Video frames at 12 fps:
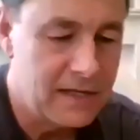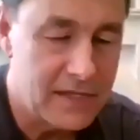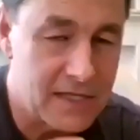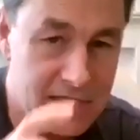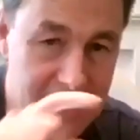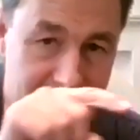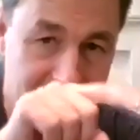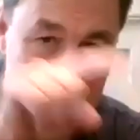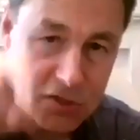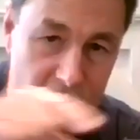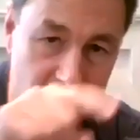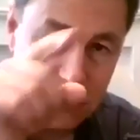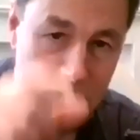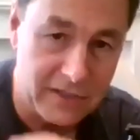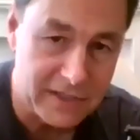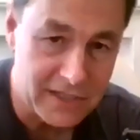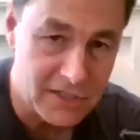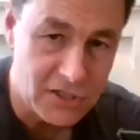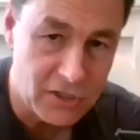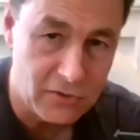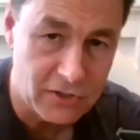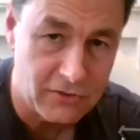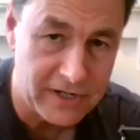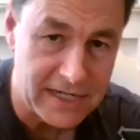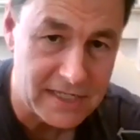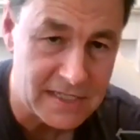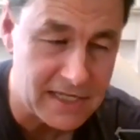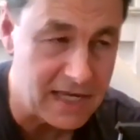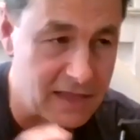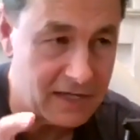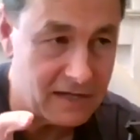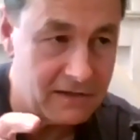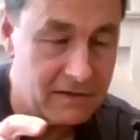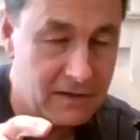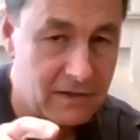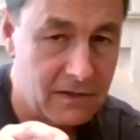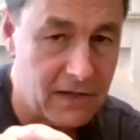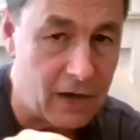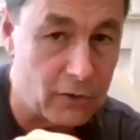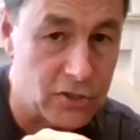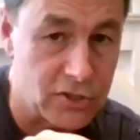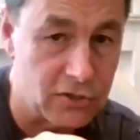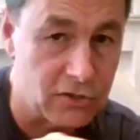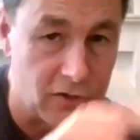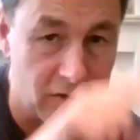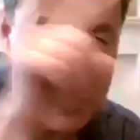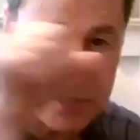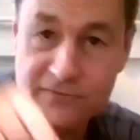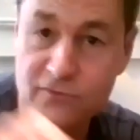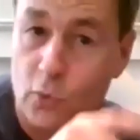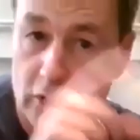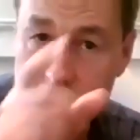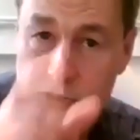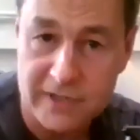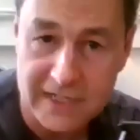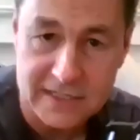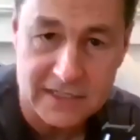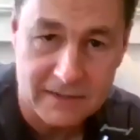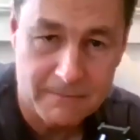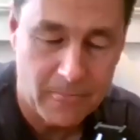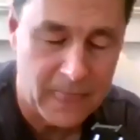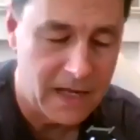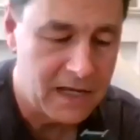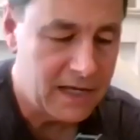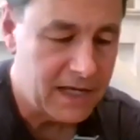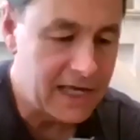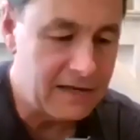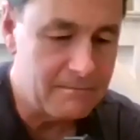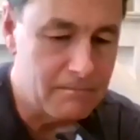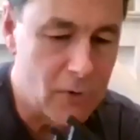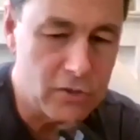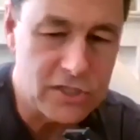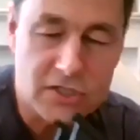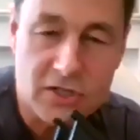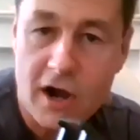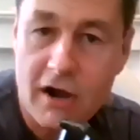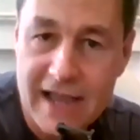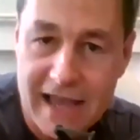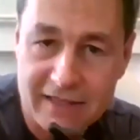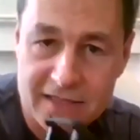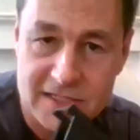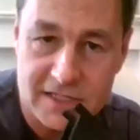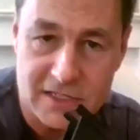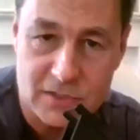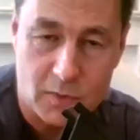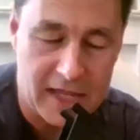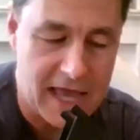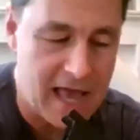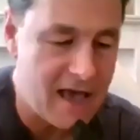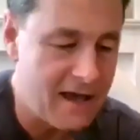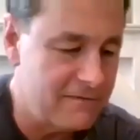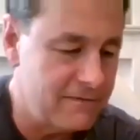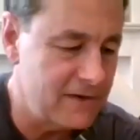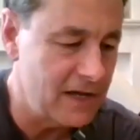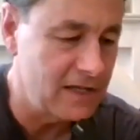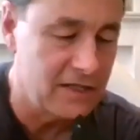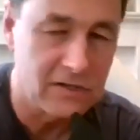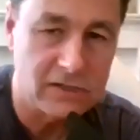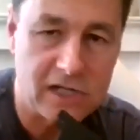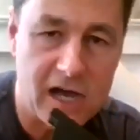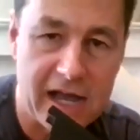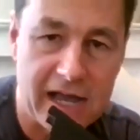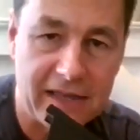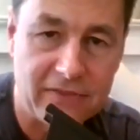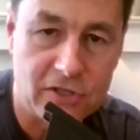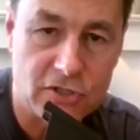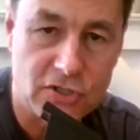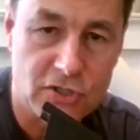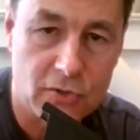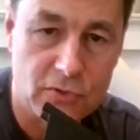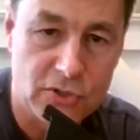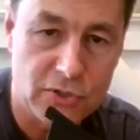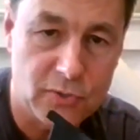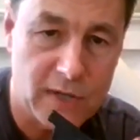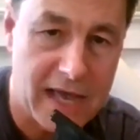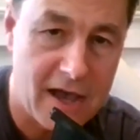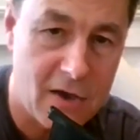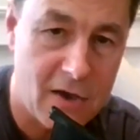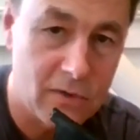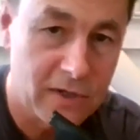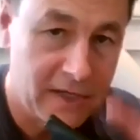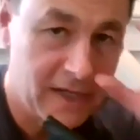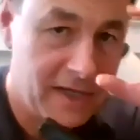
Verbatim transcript: The second circle is two degrees and the outer circle is four degrees. And most star atlases will have a little guide that shows you how